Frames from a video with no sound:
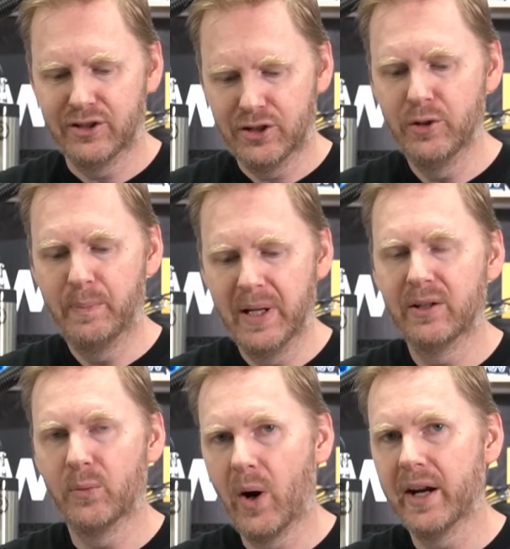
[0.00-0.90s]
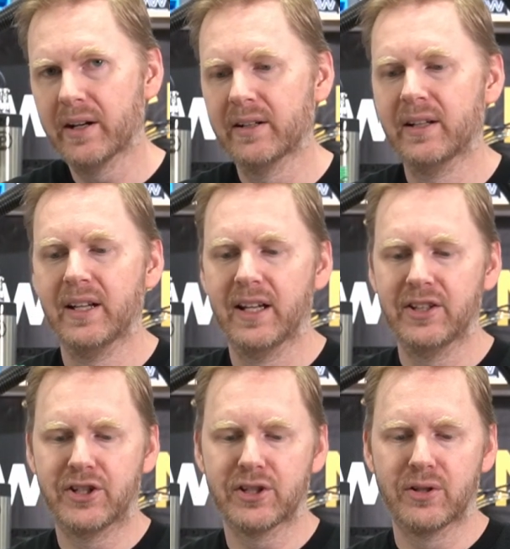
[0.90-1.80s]
two-pin wire.
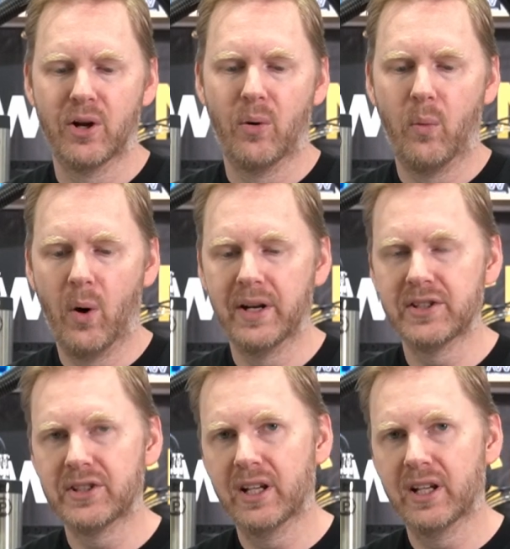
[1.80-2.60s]
It's just one is,